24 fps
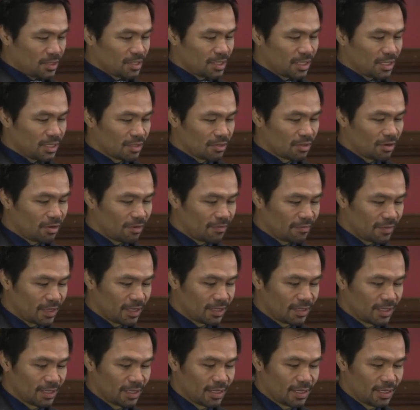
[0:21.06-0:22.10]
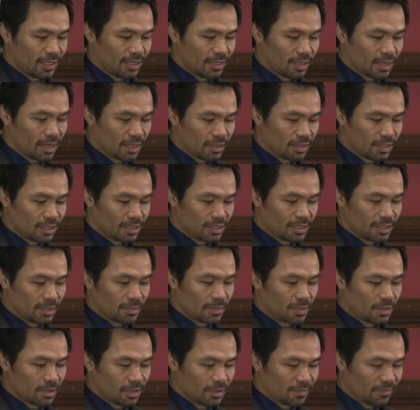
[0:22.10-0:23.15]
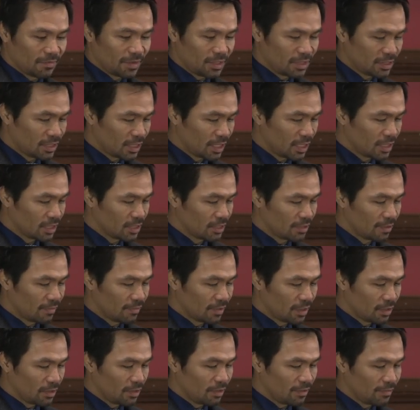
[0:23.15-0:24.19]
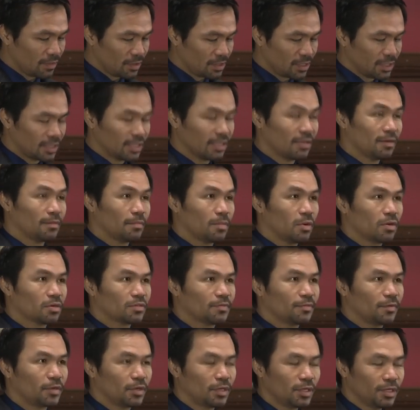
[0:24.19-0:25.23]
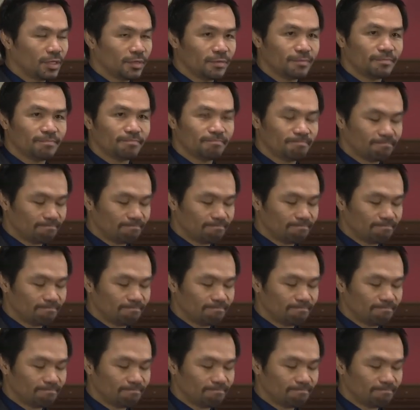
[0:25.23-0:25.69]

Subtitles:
President Horvath and the other esteemed officials of the University of Oxford,